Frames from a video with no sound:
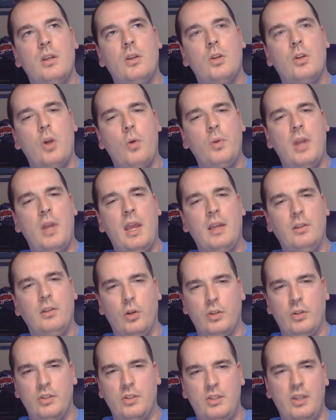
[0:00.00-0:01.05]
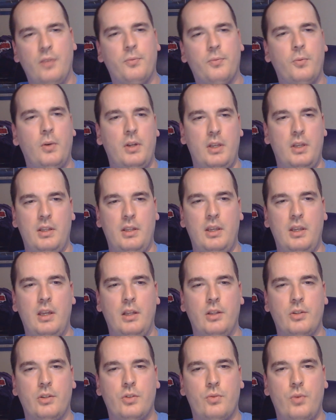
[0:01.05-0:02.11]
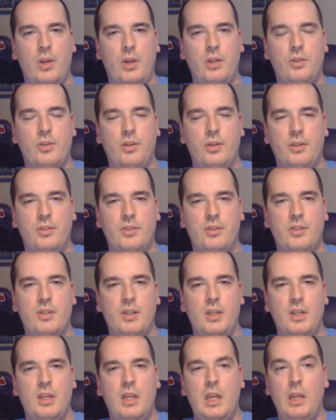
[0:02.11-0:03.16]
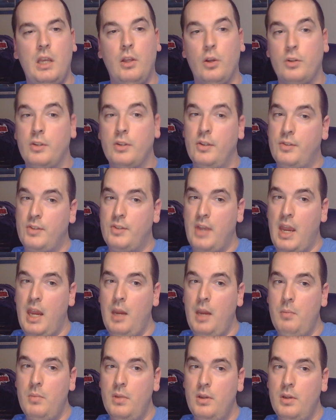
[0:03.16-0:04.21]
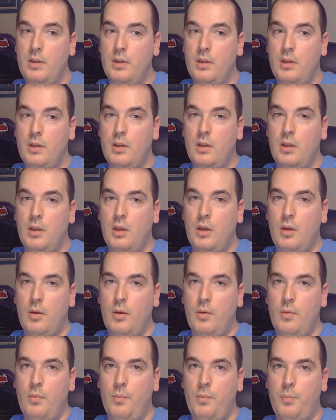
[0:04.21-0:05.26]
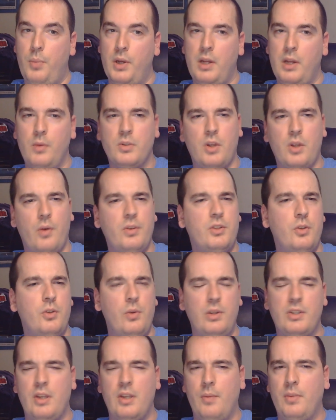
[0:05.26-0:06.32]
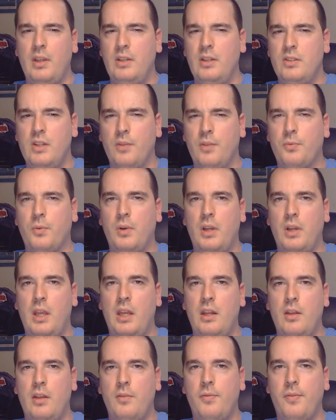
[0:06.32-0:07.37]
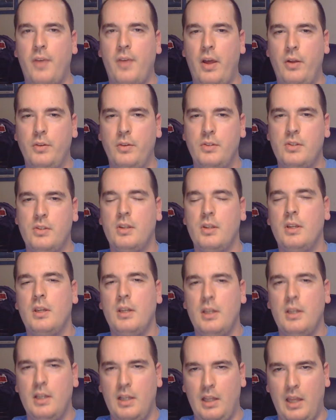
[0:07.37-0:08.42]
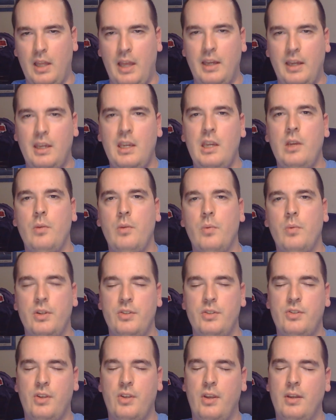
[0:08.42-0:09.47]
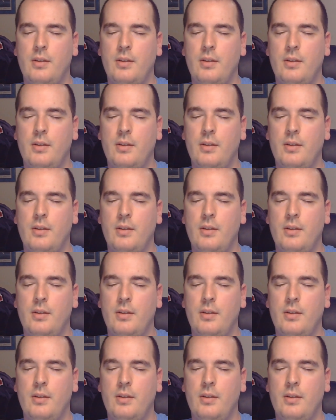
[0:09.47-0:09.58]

Conan looked different in the illustrations. He looked the same, but he was always doing something different, and it felt like he was